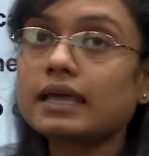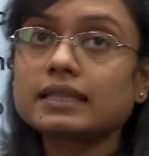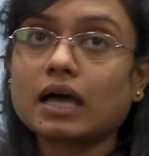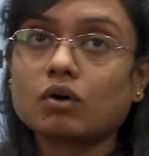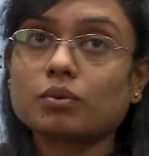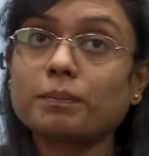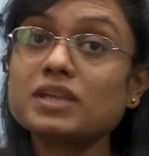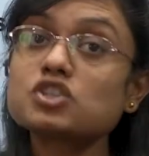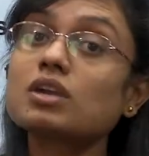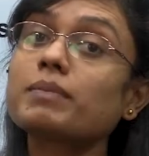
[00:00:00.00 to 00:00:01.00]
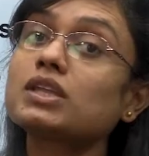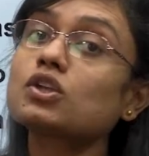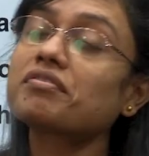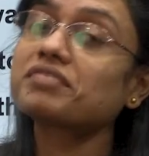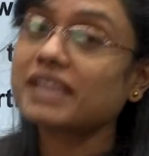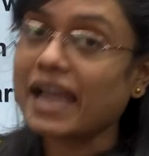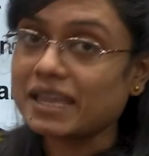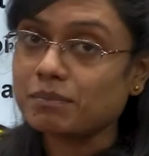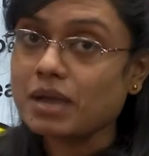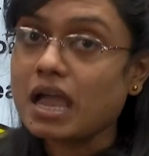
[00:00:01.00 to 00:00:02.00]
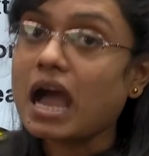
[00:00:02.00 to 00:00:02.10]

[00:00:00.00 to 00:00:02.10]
Now, measurement of time.